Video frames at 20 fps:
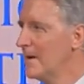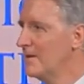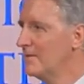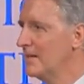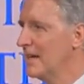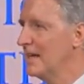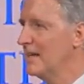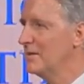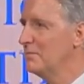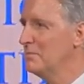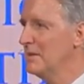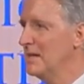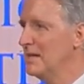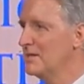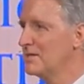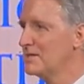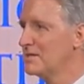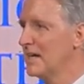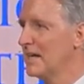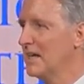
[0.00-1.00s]
then it
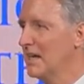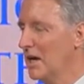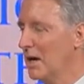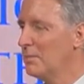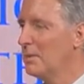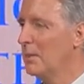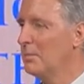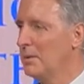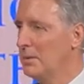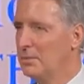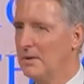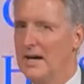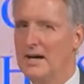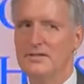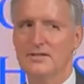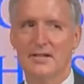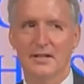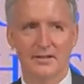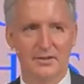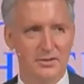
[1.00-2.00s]
means they care about people
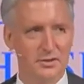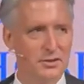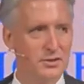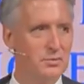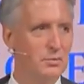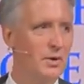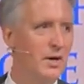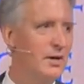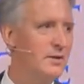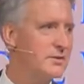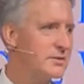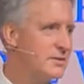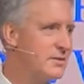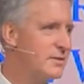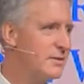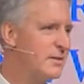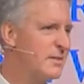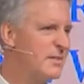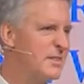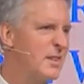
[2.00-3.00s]
outside their church walls.
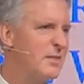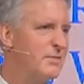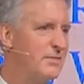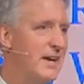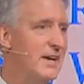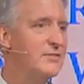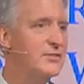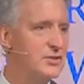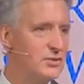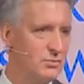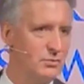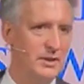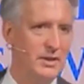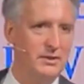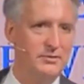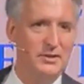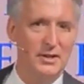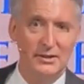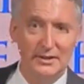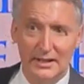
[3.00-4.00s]
Their faith is
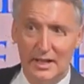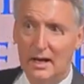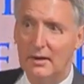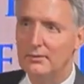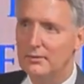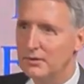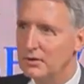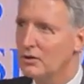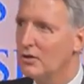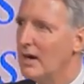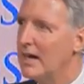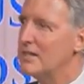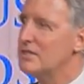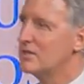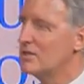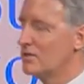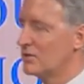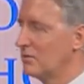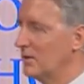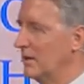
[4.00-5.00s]
real. Their love for
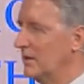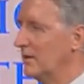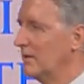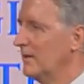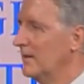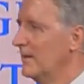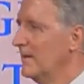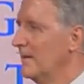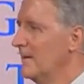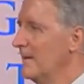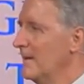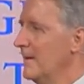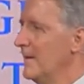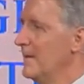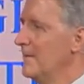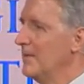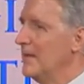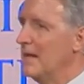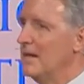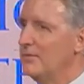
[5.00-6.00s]
Christ is real.
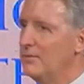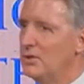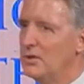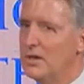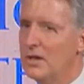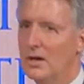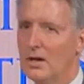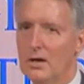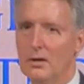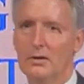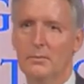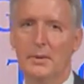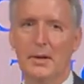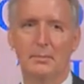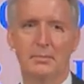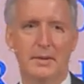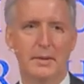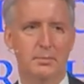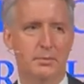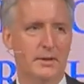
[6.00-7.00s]
And if you care
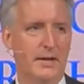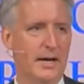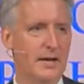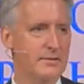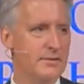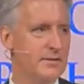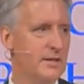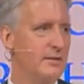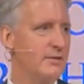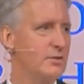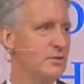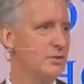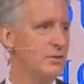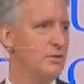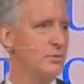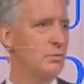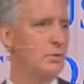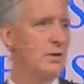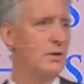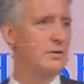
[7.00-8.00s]
about people outside the
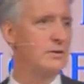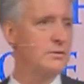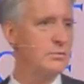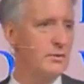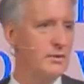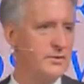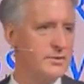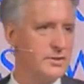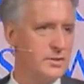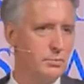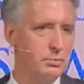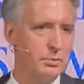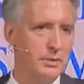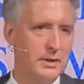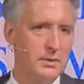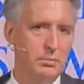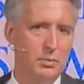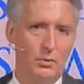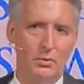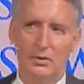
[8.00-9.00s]
church walls, whether it's the
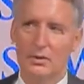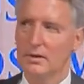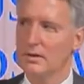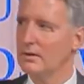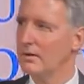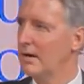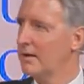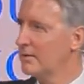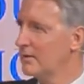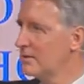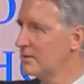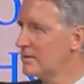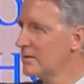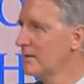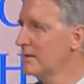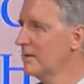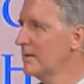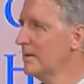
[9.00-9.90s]
preborn or others,